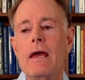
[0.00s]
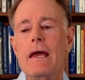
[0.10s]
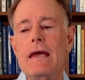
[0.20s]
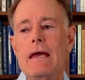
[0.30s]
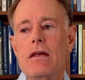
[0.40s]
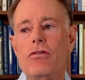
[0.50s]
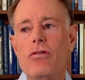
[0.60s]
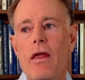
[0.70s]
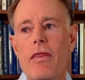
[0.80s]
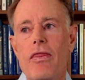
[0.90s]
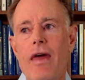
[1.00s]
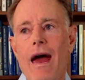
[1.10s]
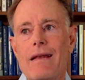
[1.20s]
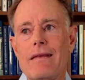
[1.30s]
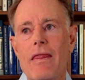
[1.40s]
is
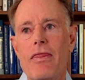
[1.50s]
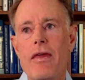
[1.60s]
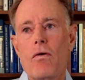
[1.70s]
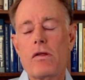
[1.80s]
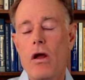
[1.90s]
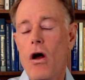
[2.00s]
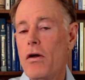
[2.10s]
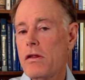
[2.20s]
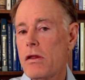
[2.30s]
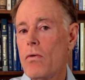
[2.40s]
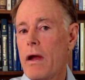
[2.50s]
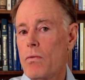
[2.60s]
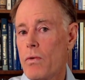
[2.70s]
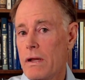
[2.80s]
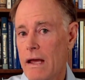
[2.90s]
that there is also a
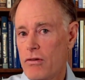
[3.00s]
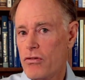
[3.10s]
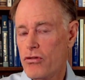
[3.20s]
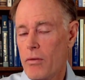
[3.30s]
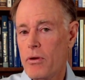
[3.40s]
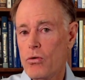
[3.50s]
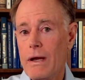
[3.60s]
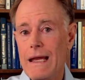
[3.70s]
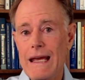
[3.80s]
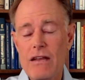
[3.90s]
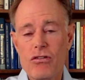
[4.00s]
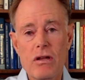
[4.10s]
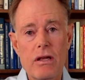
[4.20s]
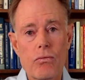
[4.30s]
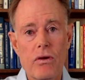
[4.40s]
relationship between
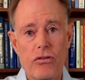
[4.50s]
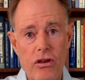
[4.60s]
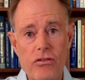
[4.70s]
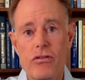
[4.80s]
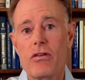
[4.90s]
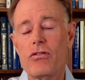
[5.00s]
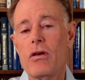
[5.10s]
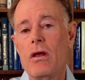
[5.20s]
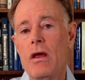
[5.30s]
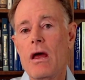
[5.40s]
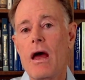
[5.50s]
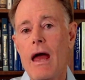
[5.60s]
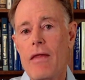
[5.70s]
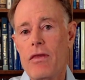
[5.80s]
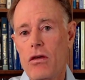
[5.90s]
insulin resistance
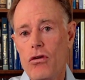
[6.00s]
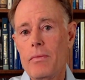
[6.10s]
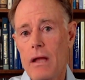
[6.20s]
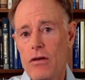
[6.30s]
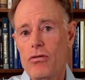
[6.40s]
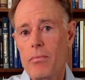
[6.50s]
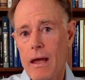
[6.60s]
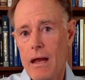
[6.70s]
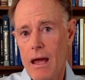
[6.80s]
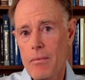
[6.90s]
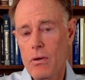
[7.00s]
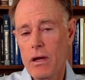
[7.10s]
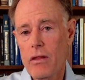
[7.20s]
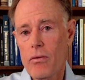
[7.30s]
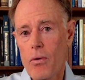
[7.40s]
and the accumulation of beta-amyloid
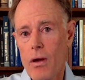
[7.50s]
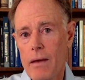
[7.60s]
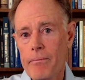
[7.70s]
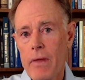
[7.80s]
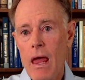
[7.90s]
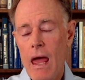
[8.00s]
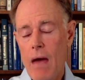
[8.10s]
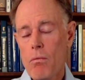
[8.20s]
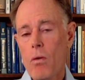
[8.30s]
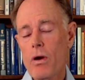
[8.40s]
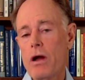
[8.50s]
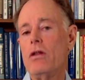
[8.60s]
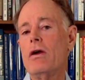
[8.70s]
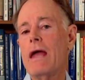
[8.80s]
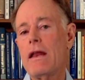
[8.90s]
in the brain. And what we're going to
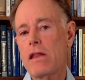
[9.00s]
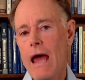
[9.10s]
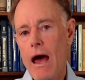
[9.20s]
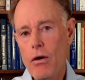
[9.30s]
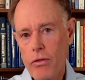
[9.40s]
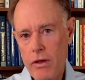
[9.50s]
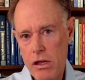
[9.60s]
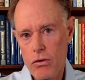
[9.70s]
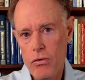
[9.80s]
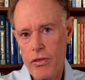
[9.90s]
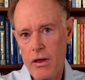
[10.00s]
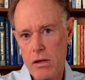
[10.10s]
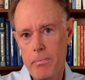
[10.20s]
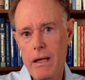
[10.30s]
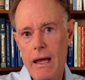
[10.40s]
look at is how do these two things
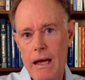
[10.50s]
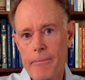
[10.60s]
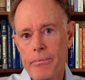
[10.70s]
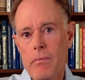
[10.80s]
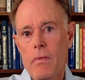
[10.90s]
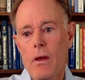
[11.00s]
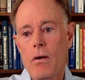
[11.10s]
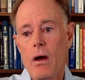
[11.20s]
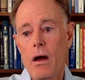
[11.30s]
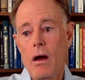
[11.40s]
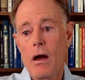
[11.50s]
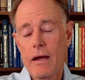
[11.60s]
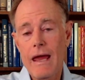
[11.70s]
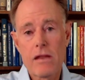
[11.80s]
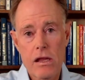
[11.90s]
play
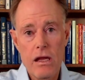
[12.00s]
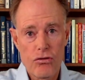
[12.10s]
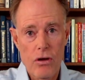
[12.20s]
against each